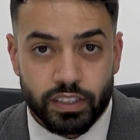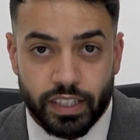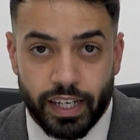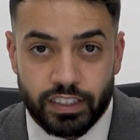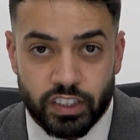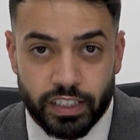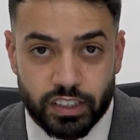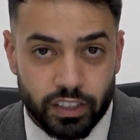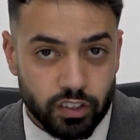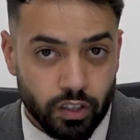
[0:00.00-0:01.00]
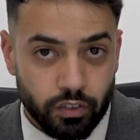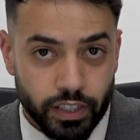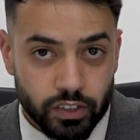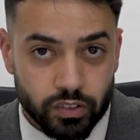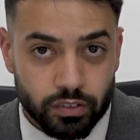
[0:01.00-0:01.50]
is the
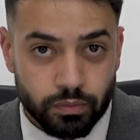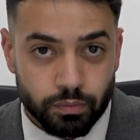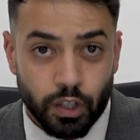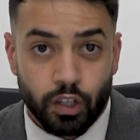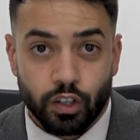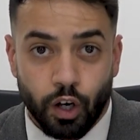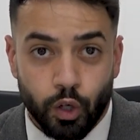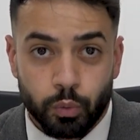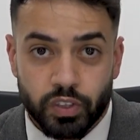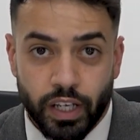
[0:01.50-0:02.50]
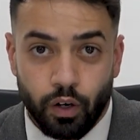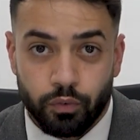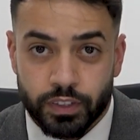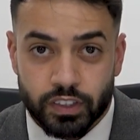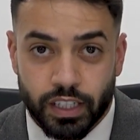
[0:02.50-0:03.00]
HHSRS? The Home's
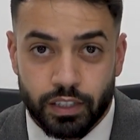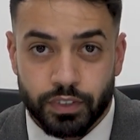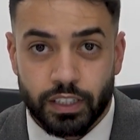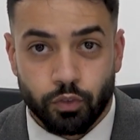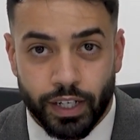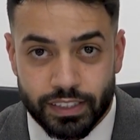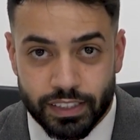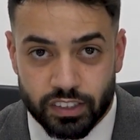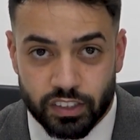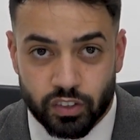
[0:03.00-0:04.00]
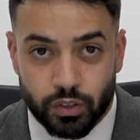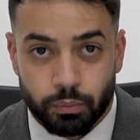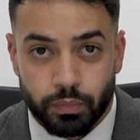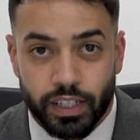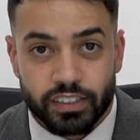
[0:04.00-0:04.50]
Health and Safety Rating
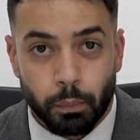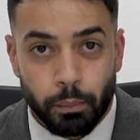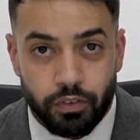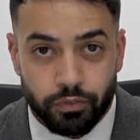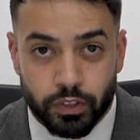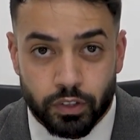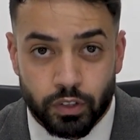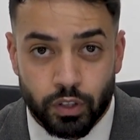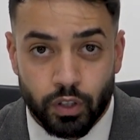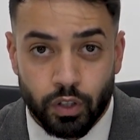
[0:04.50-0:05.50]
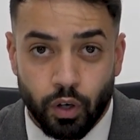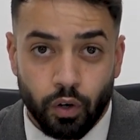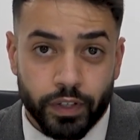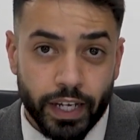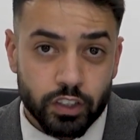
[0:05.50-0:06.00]
System is a method
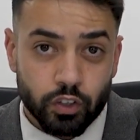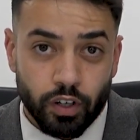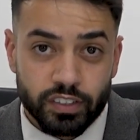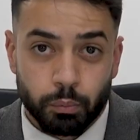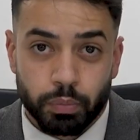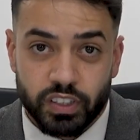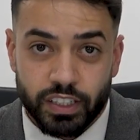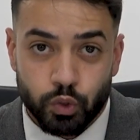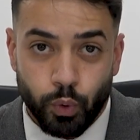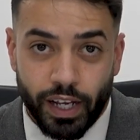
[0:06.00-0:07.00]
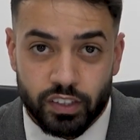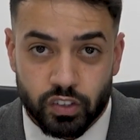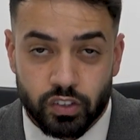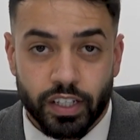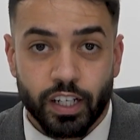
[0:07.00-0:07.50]
of categorising potential
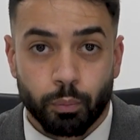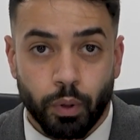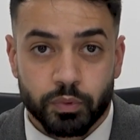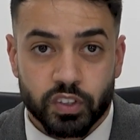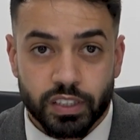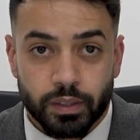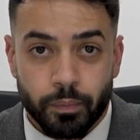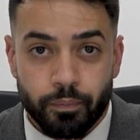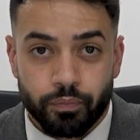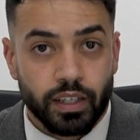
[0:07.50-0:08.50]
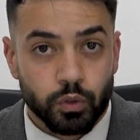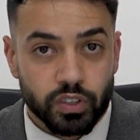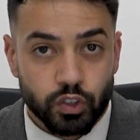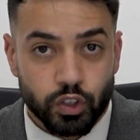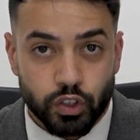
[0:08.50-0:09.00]
hazards in a property. It was
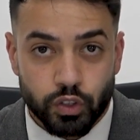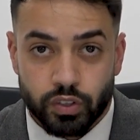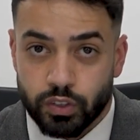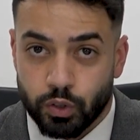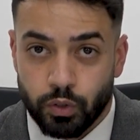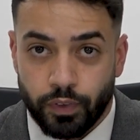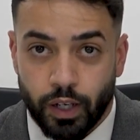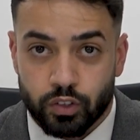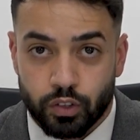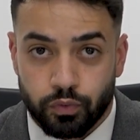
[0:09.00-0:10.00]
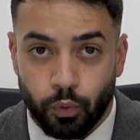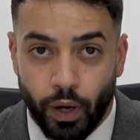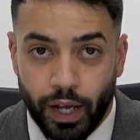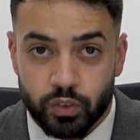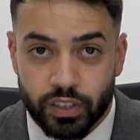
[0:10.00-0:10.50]
introduced in
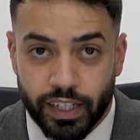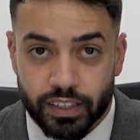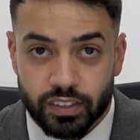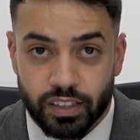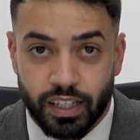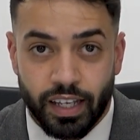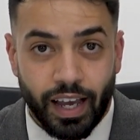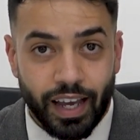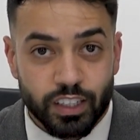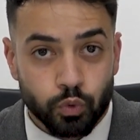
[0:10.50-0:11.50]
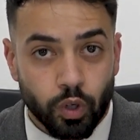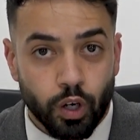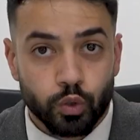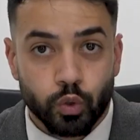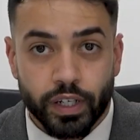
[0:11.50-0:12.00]
2004 Housing Act and is what
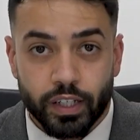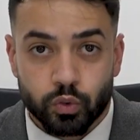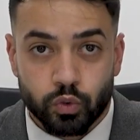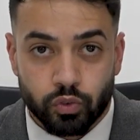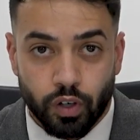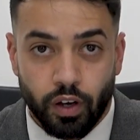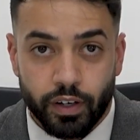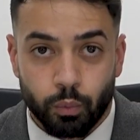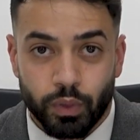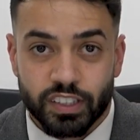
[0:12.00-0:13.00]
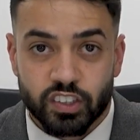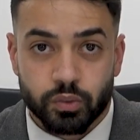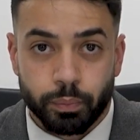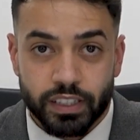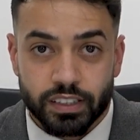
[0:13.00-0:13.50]
local councils rely on when
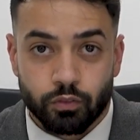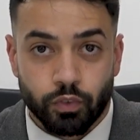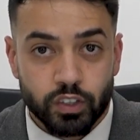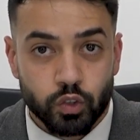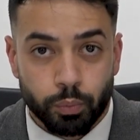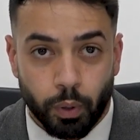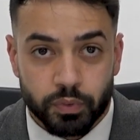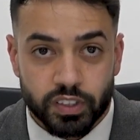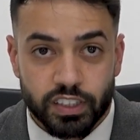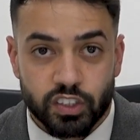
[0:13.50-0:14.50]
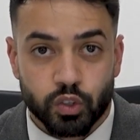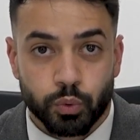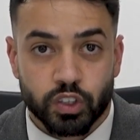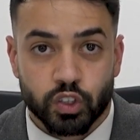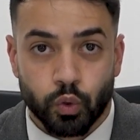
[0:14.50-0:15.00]
inspecting rental properties
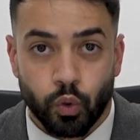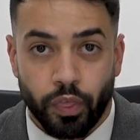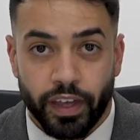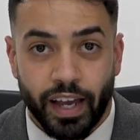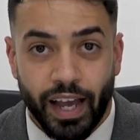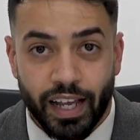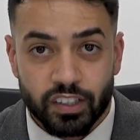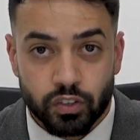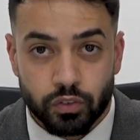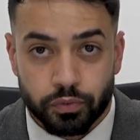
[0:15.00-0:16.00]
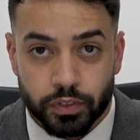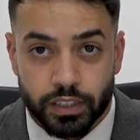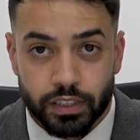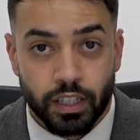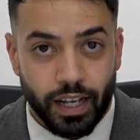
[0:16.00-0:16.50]
to ensure they are
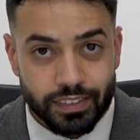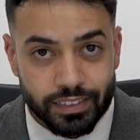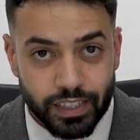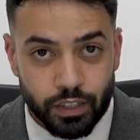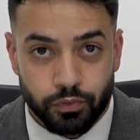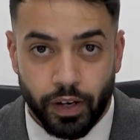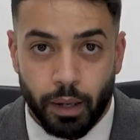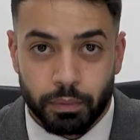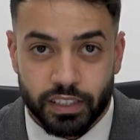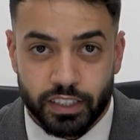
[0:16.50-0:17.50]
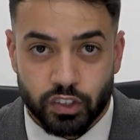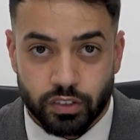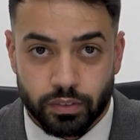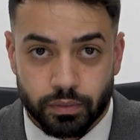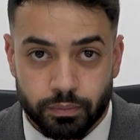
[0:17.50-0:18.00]
hazard-free and safe for
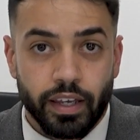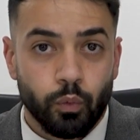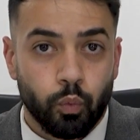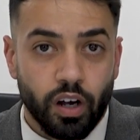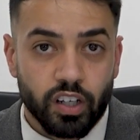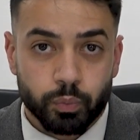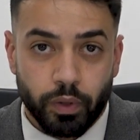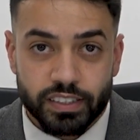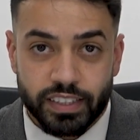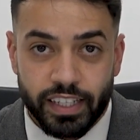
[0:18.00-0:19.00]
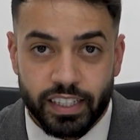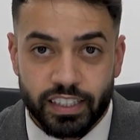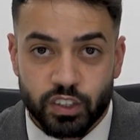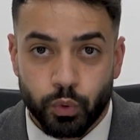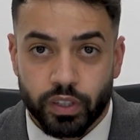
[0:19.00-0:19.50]
habitation. It works by taking into